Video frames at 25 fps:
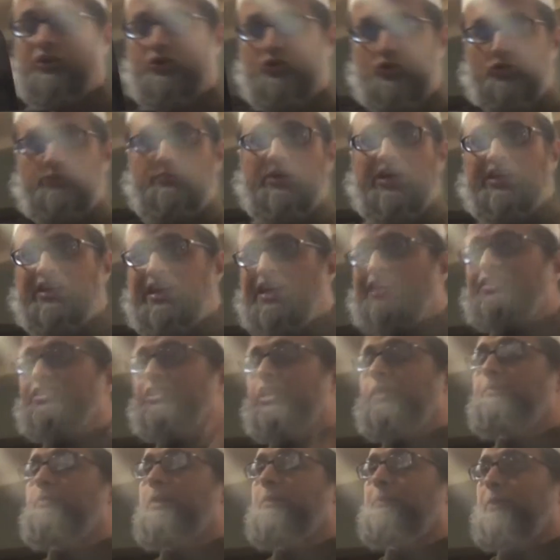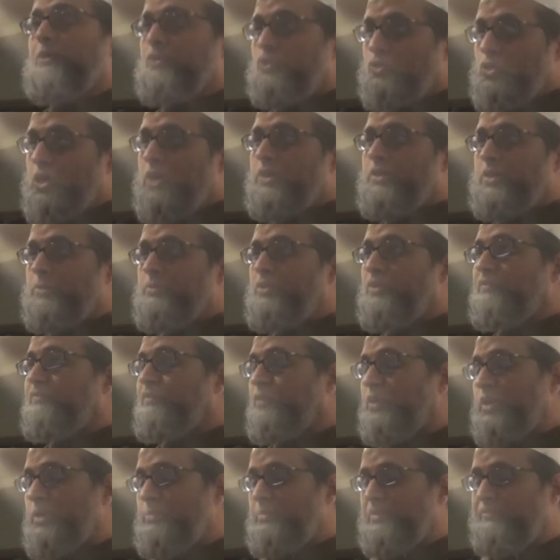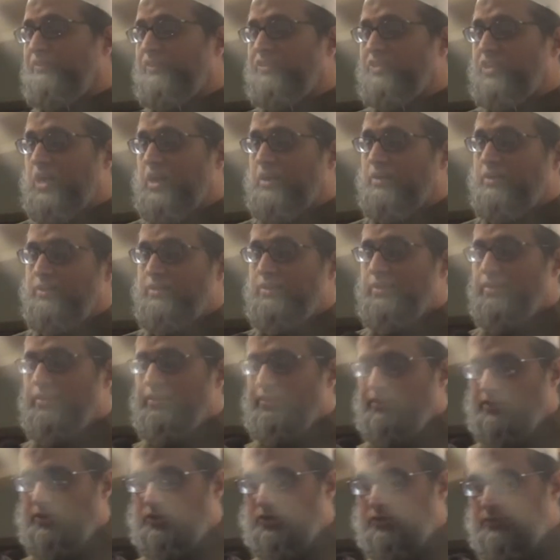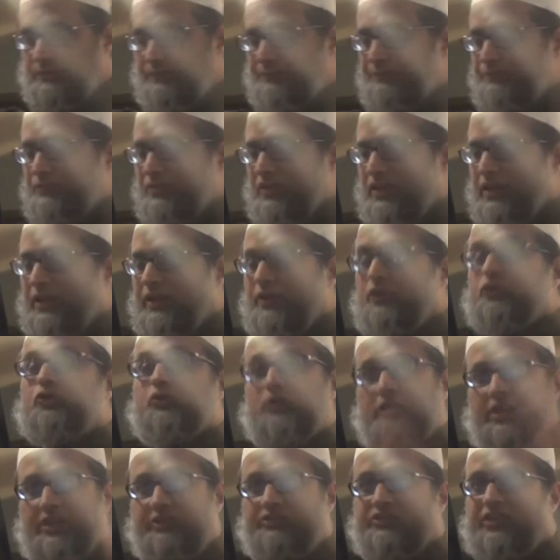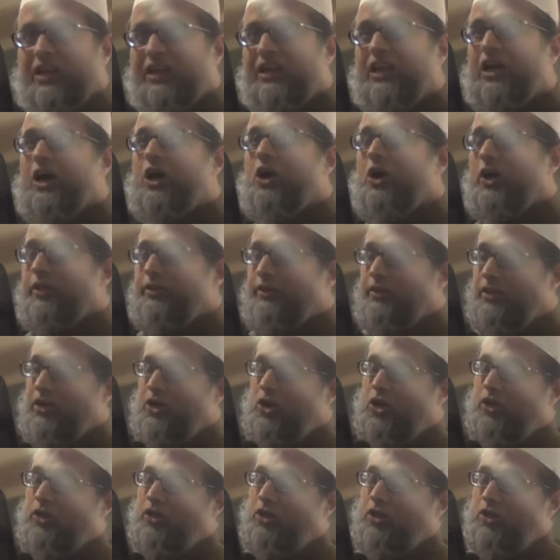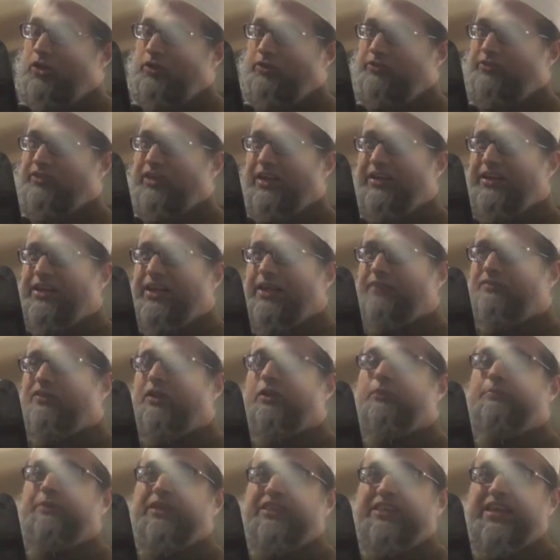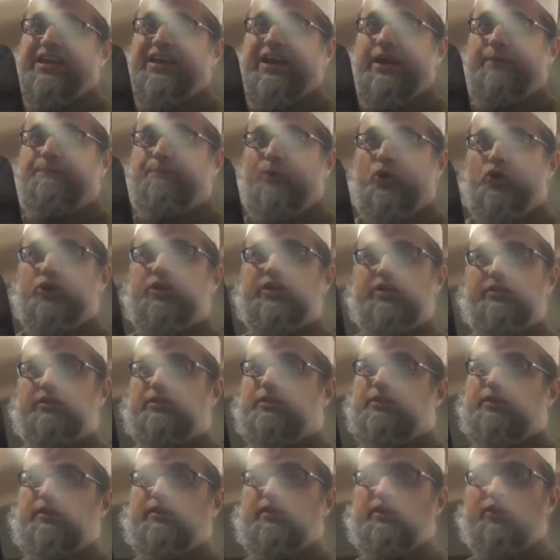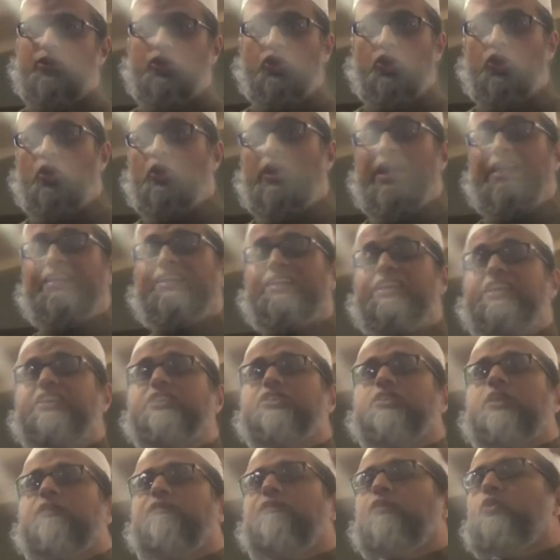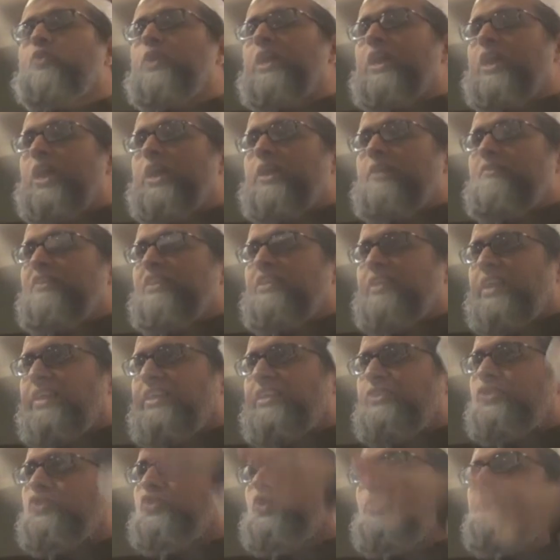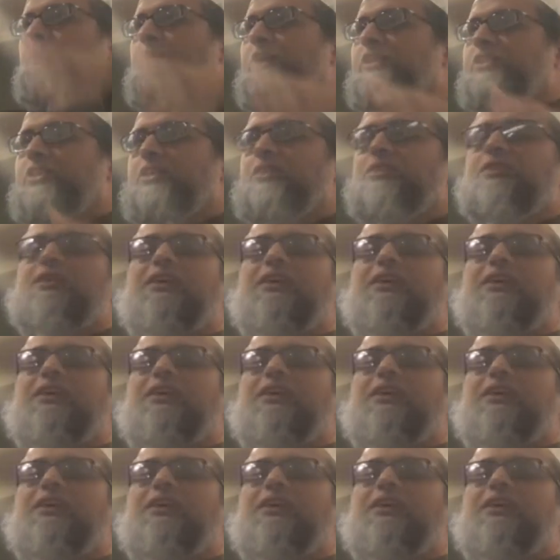a khutbah and asking people to contribute for AMFHR. Inshallah, on Sunday we'll be there at Boonton. At least if you cannot even run a soup kitchen,